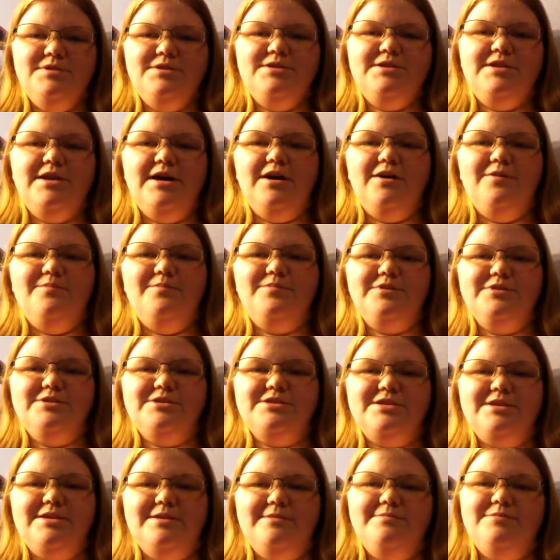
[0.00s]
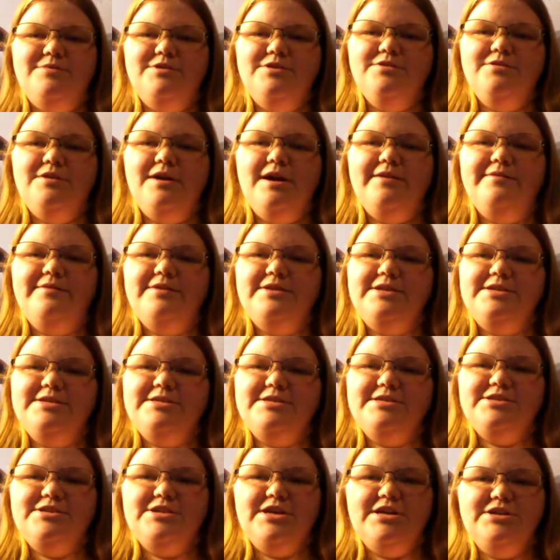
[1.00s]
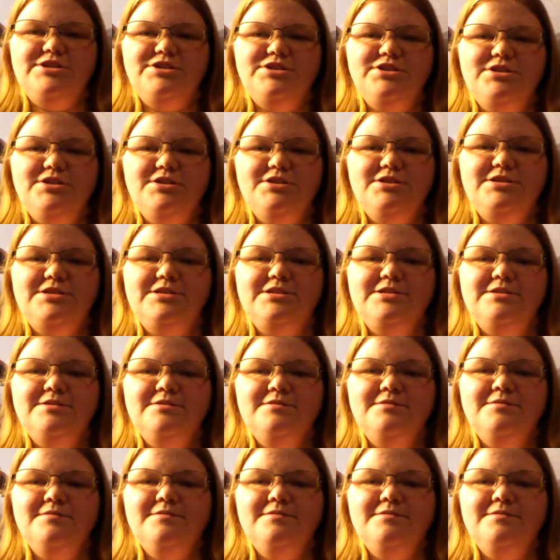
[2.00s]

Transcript: to help you sleep? Do you have any suggestions?